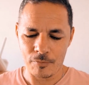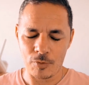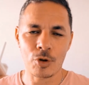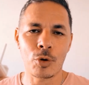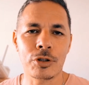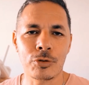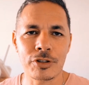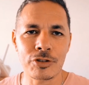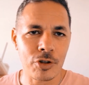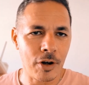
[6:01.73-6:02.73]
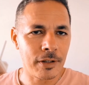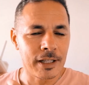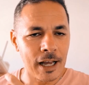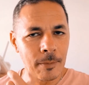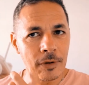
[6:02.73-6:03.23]
We're going to install the
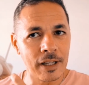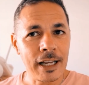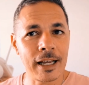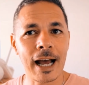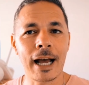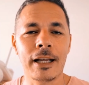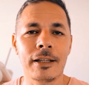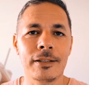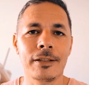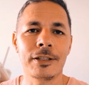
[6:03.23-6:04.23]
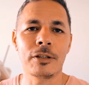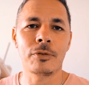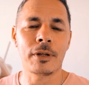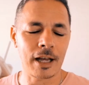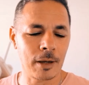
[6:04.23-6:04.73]
camera and add it to the
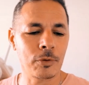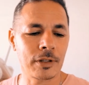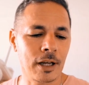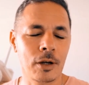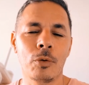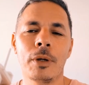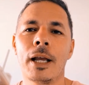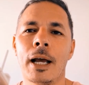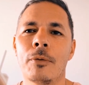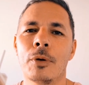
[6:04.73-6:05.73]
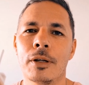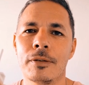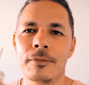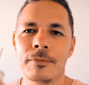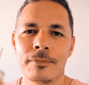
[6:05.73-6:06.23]
different cameras I already have on
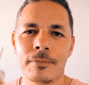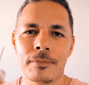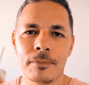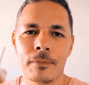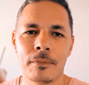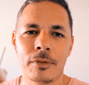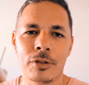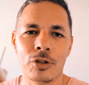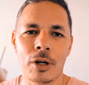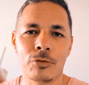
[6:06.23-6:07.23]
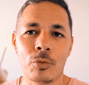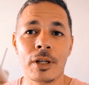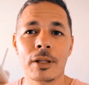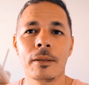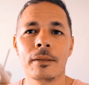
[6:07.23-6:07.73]
the
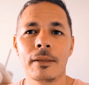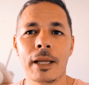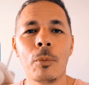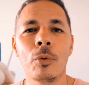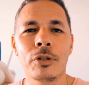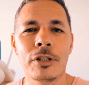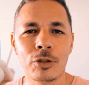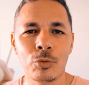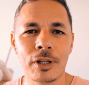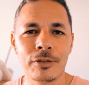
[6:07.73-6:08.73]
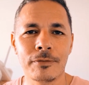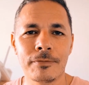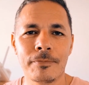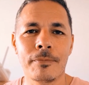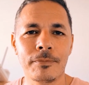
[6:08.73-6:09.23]
software, and we'll see what
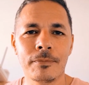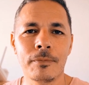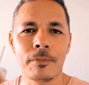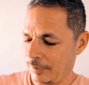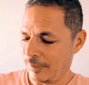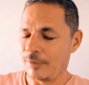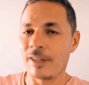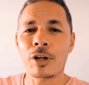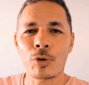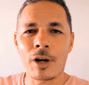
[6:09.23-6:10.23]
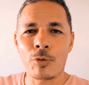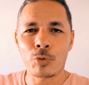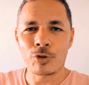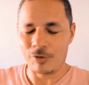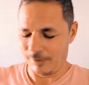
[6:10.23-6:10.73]
the video
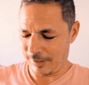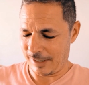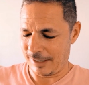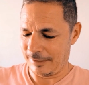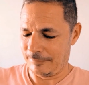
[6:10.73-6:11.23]
output looks like.